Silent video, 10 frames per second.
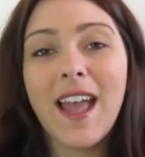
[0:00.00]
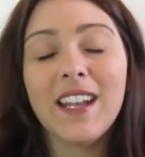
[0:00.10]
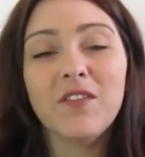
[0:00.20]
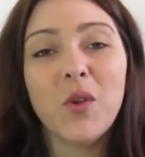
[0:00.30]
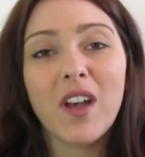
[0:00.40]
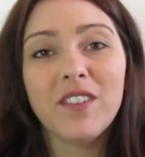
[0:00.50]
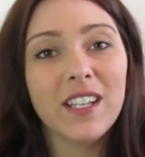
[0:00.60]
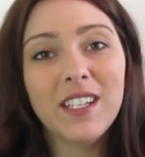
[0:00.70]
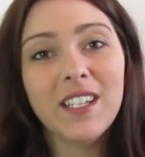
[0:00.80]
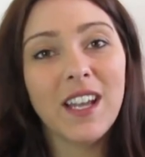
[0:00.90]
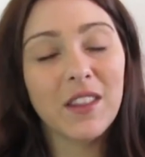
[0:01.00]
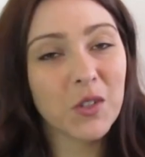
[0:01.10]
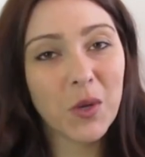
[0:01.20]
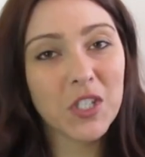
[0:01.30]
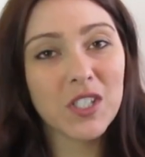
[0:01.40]
And if you have any
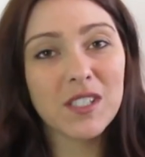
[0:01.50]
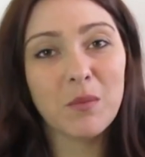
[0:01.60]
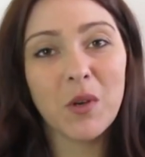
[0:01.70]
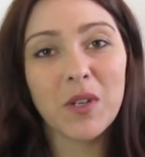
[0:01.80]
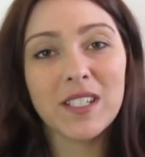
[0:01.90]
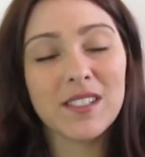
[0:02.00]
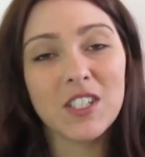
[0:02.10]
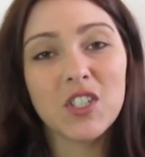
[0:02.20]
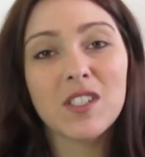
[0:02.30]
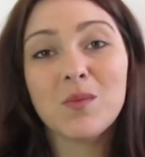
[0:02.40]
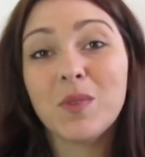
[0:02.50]
other questions about extensions,